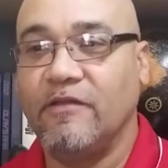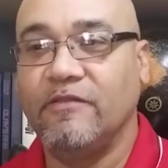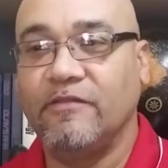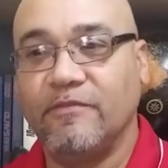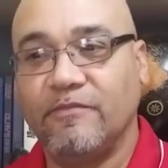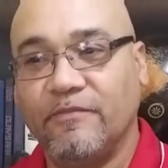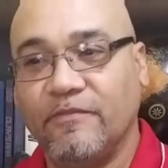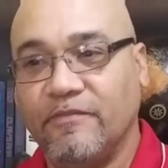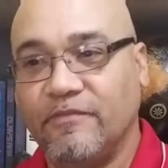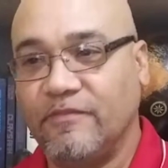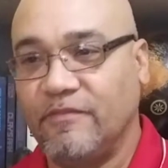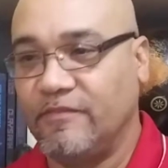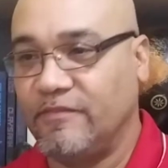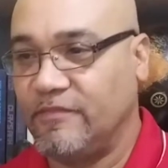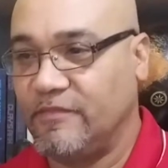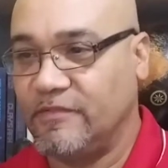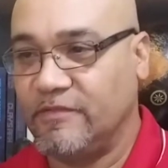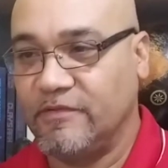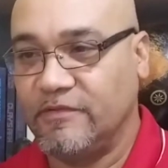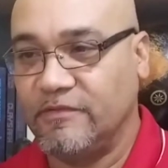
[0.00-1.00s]

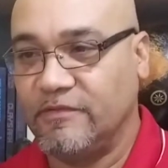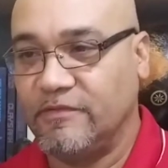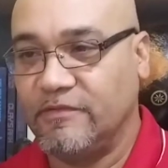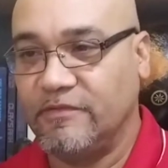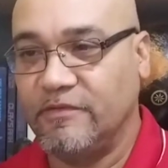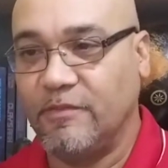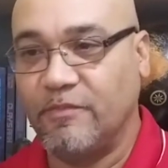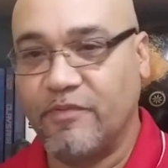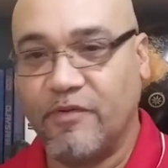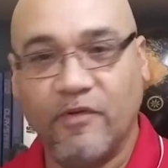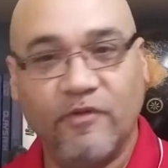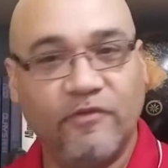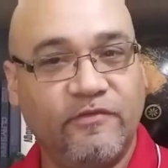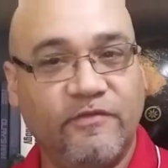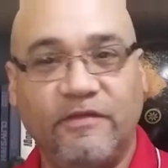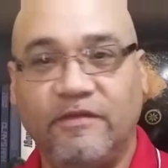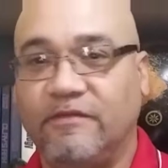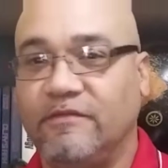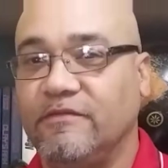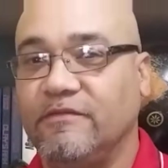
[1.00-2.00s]
the
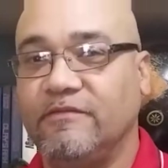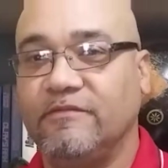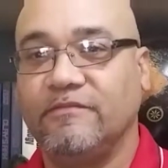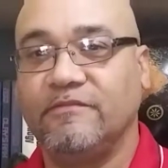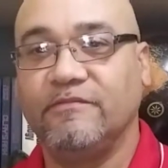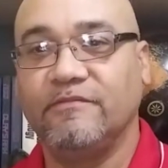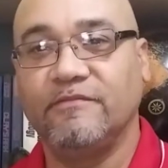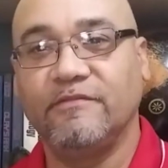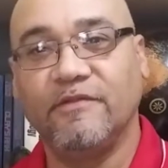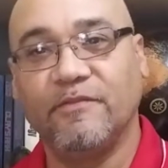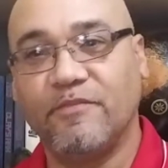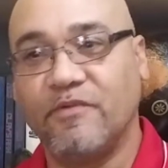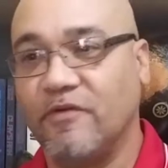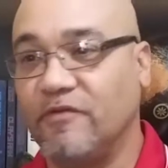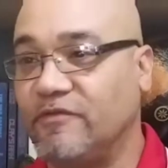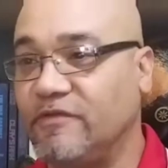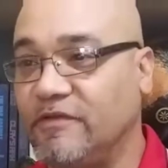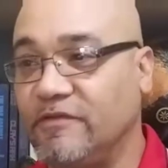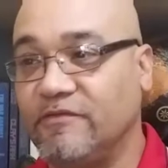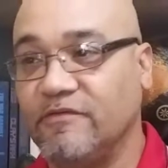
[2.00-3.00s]
proteins. The
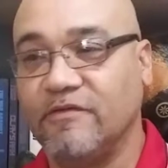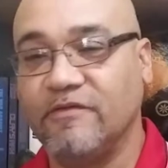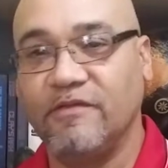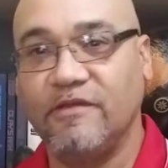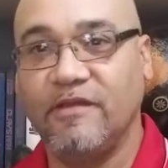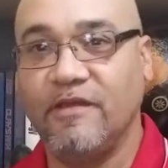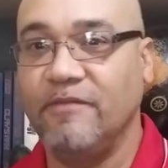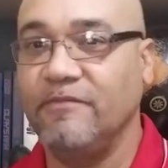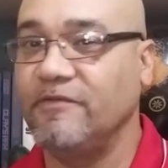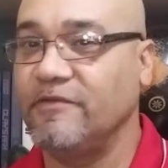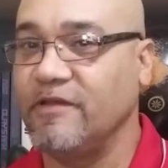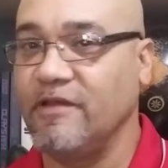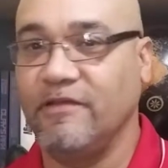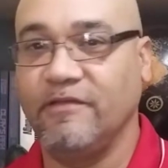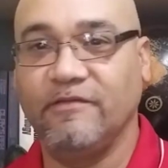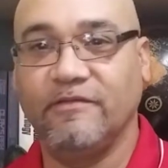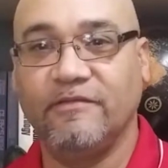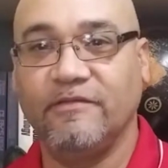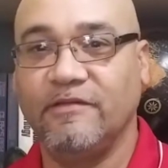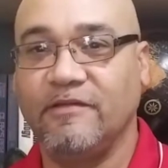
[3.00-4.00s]
proteins are the
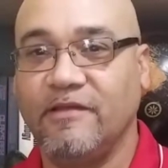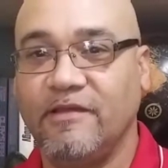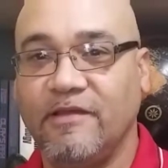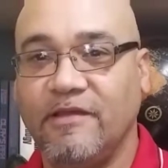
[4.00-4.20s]
enzymes.